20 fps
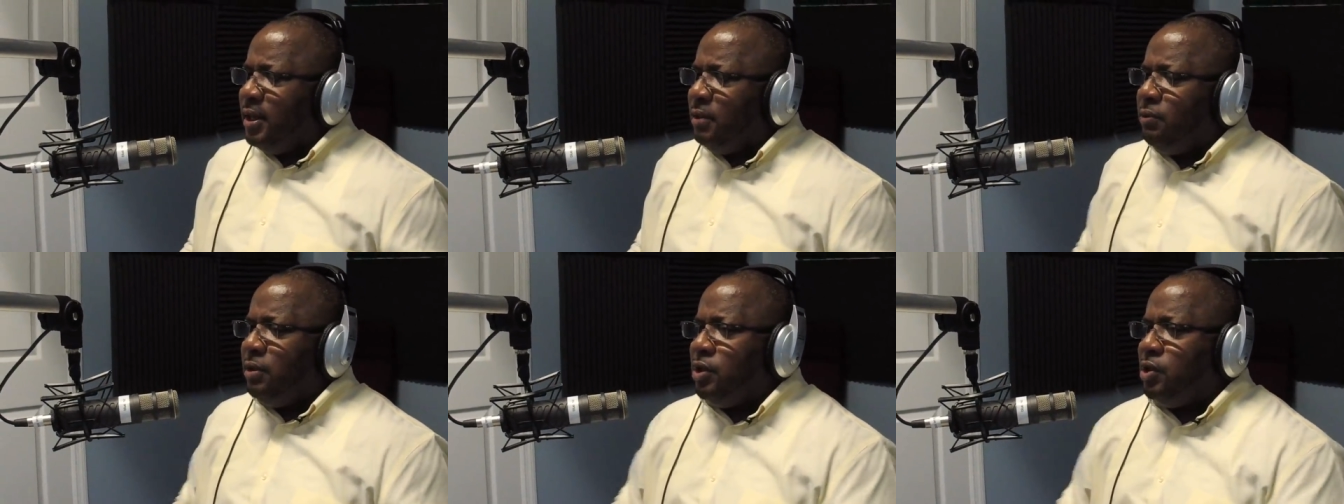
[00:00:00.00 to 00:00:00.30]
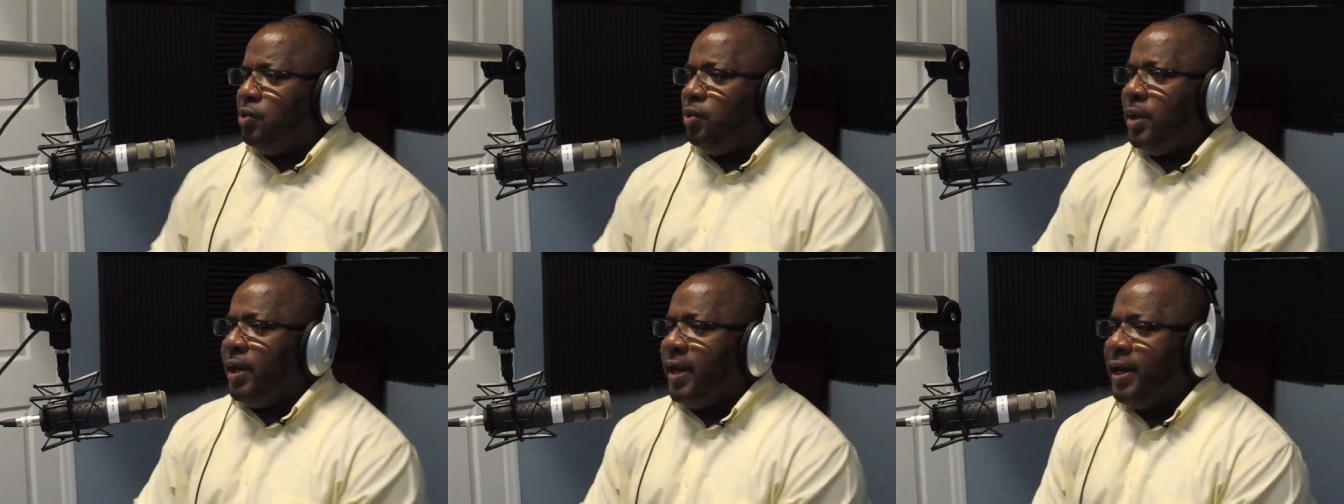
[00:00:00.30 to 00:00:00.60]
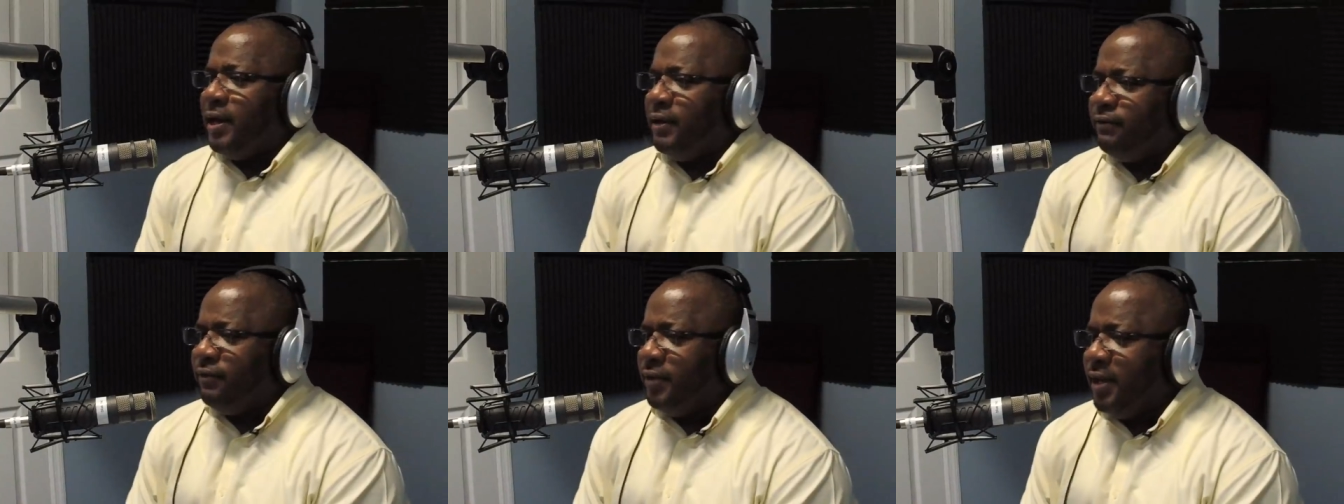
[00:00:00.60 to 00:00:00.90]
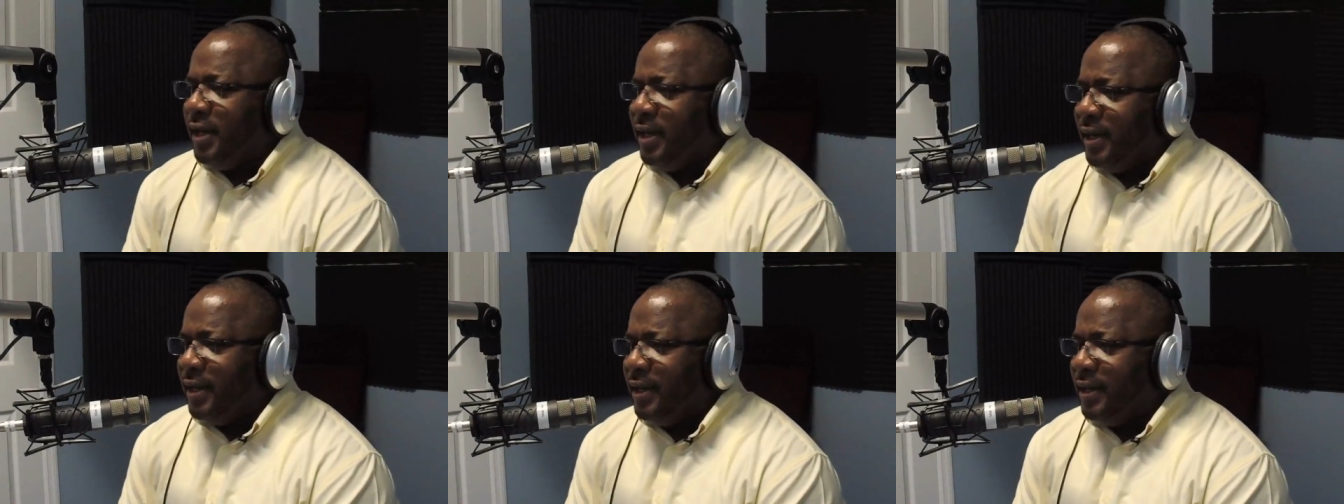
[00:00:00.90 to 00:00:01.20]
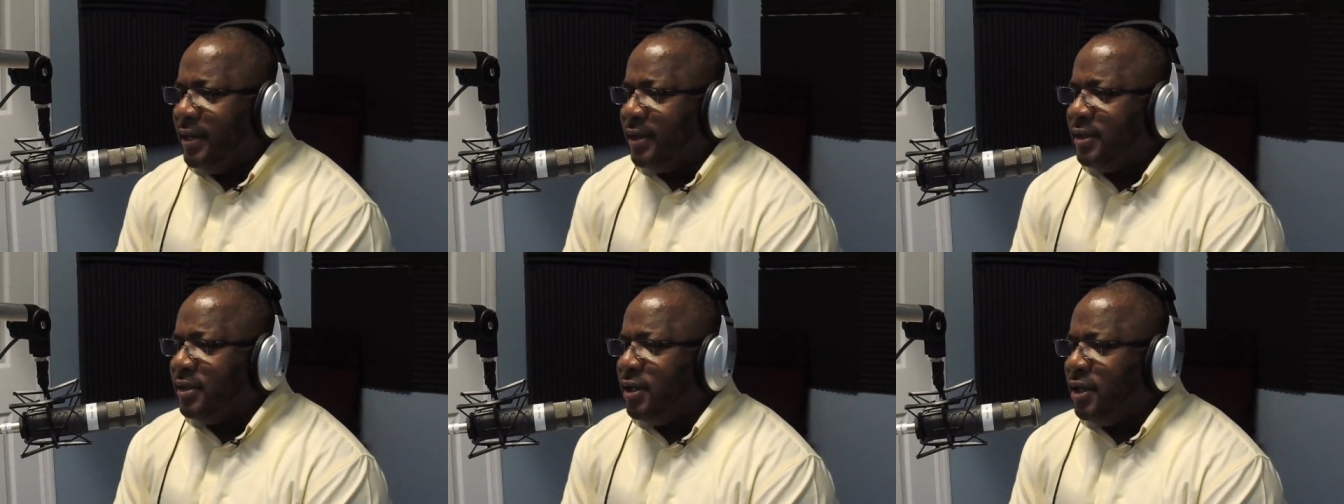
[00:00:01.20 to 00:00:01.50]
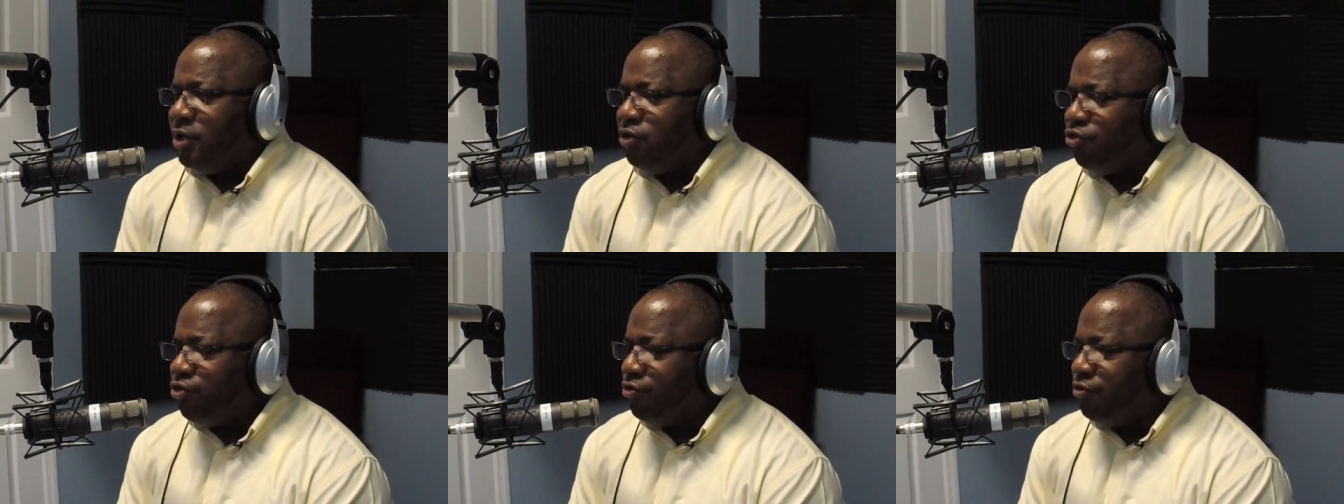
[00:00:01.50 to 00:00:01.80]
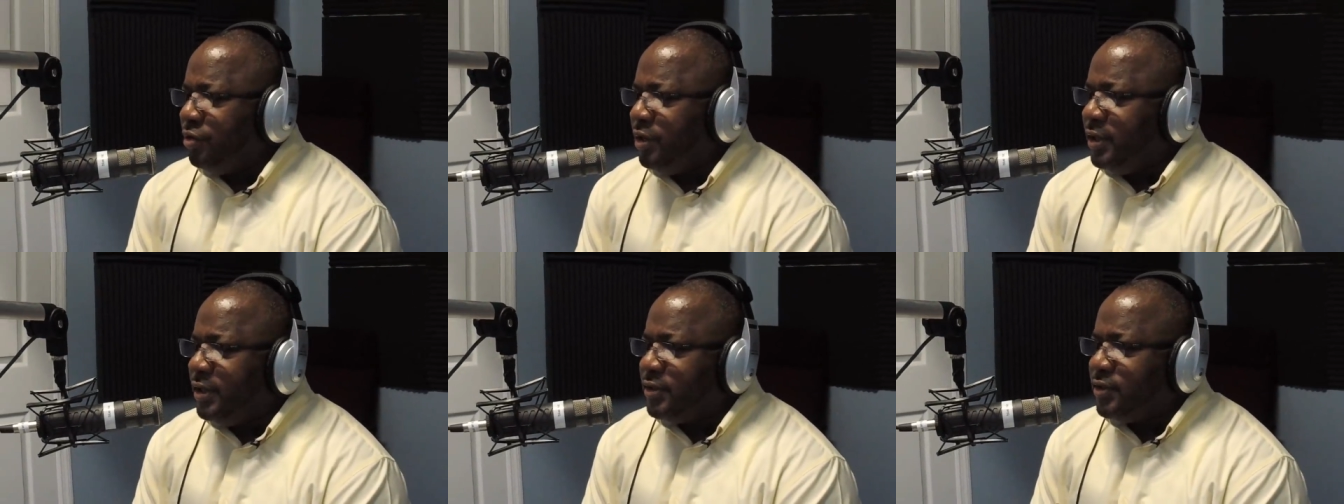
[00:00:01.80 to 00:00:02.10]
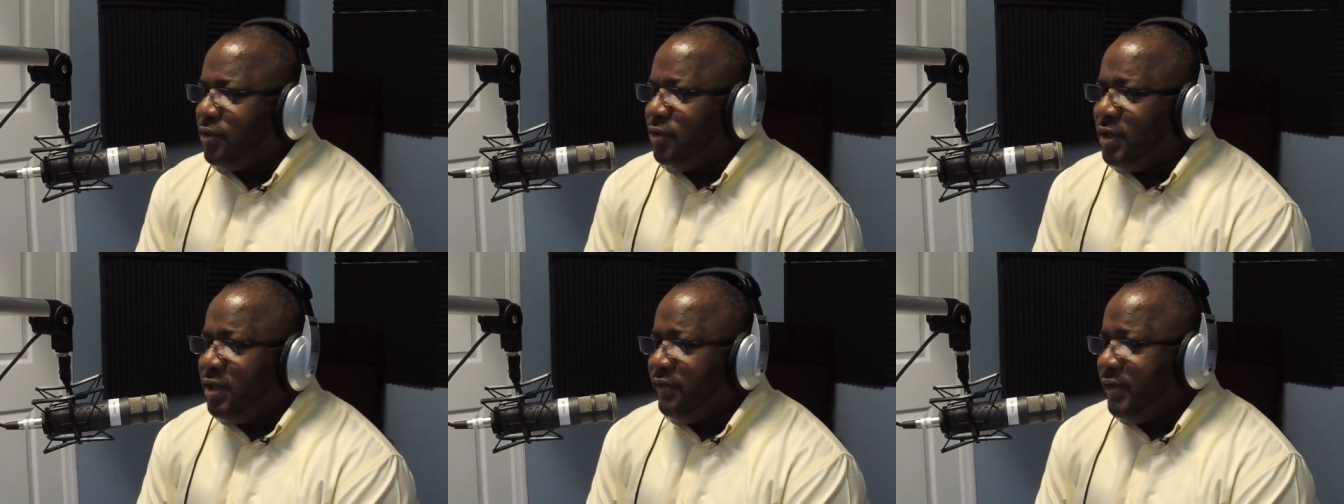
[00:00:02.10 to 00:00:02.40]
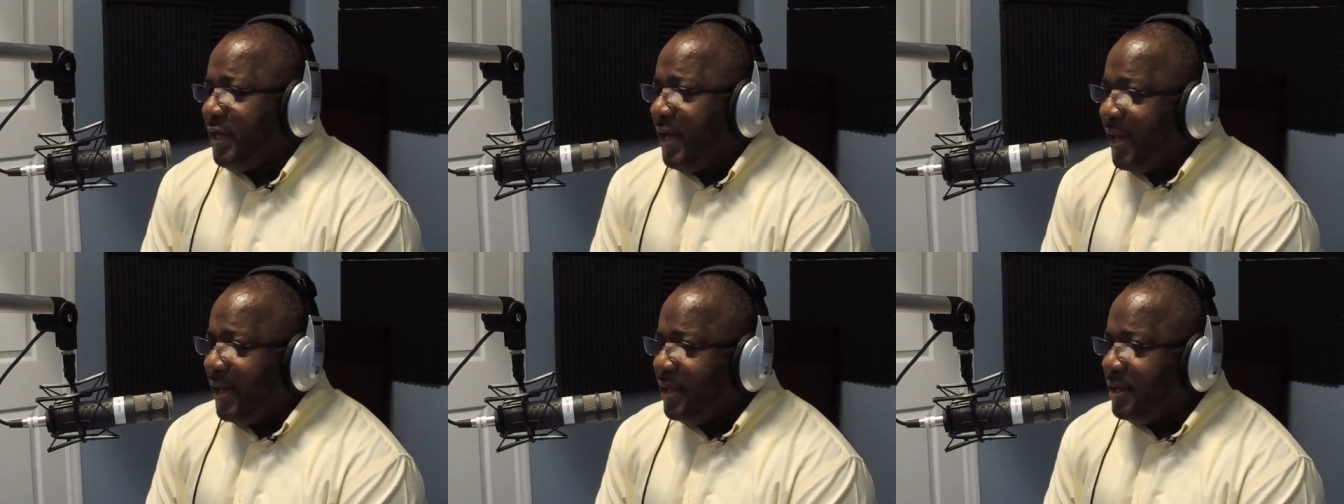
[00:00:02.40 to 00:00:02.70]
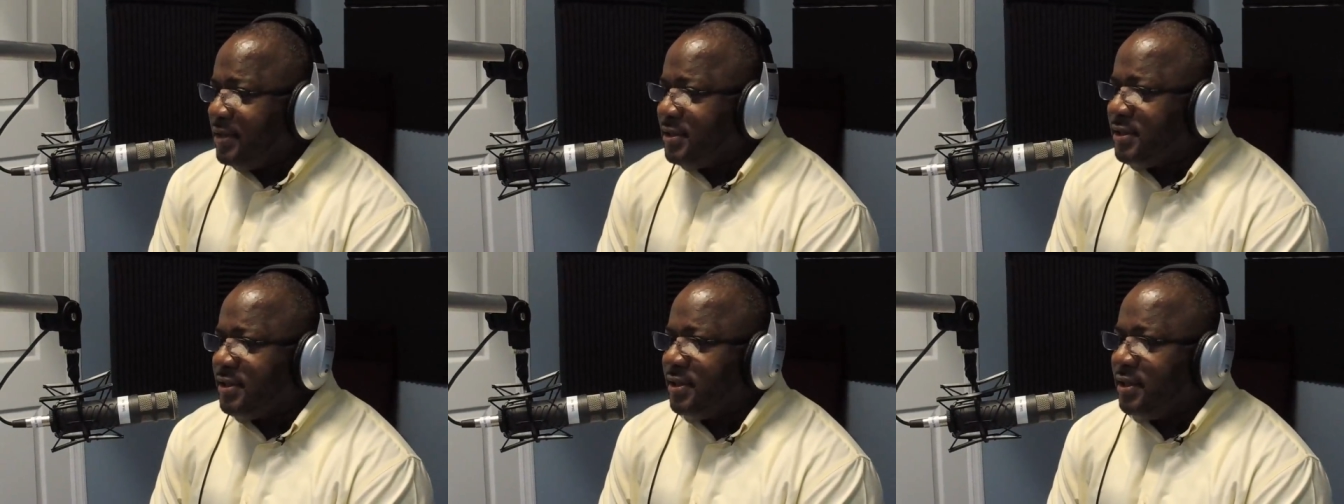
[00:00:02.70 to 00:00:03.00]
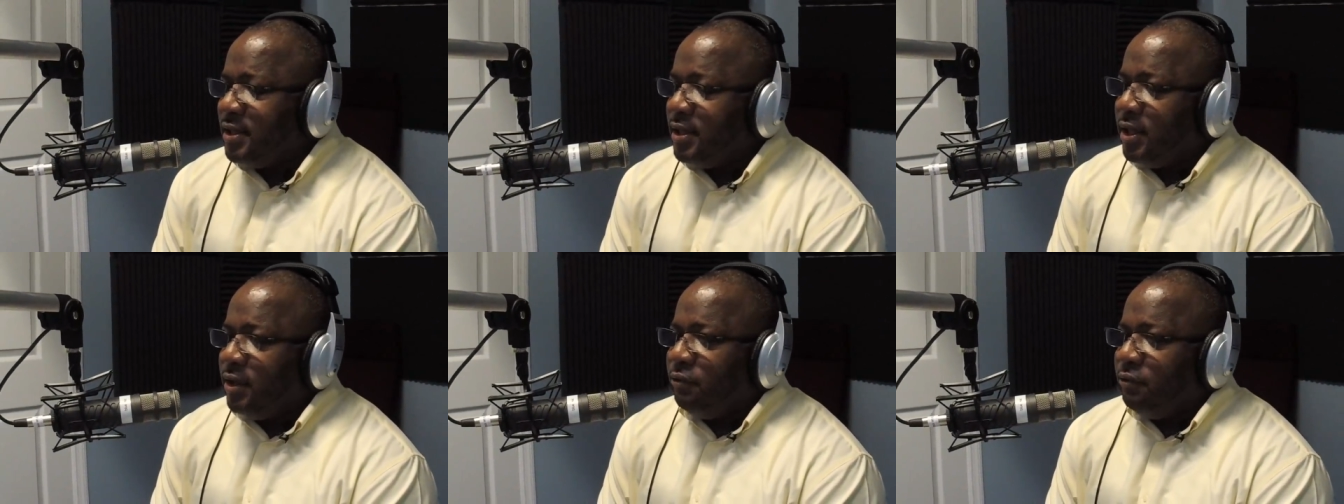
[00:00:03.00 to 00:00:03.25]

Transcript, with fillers: When you have uh, countries or even islands